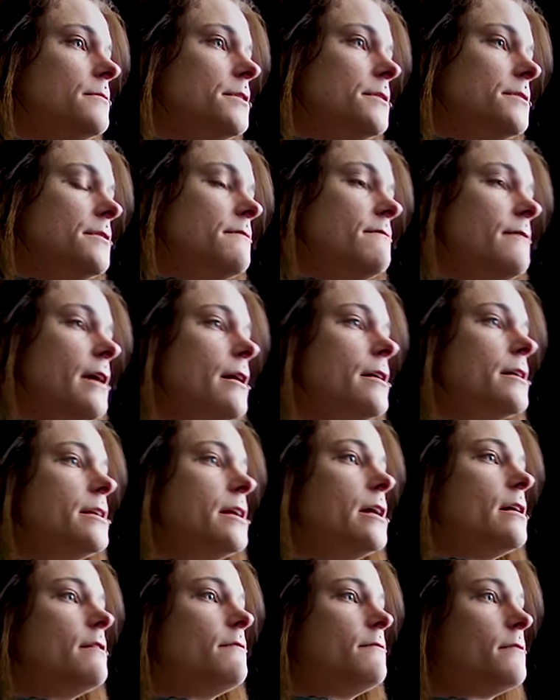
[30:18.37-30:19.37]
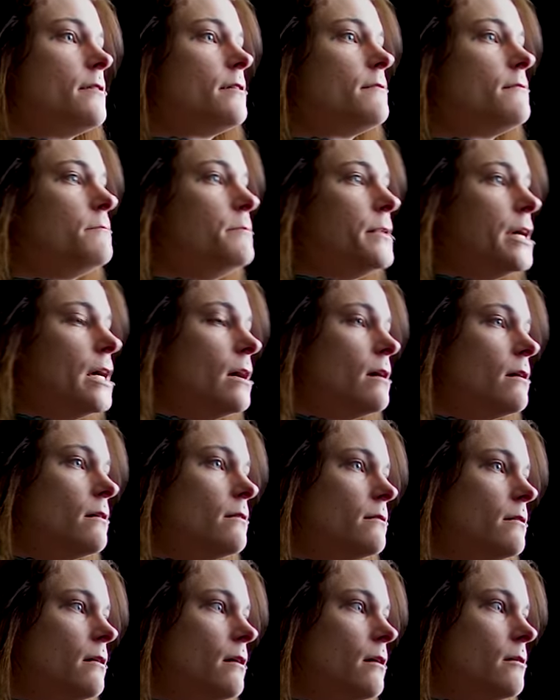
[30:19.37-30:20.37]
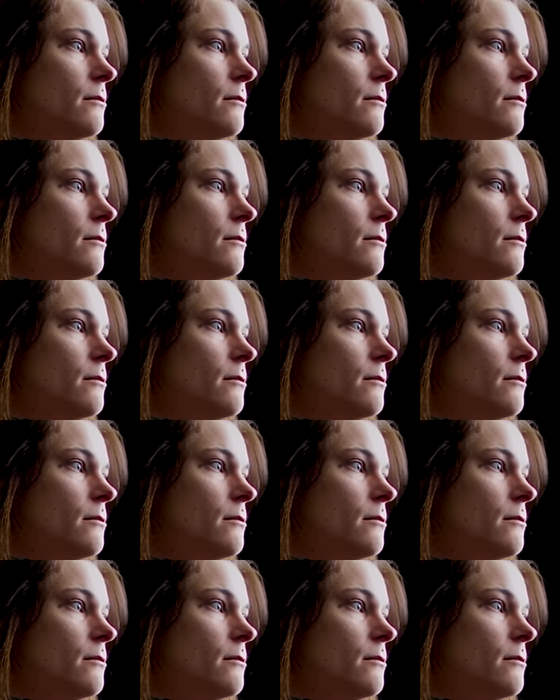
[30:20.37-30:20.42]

severity of being,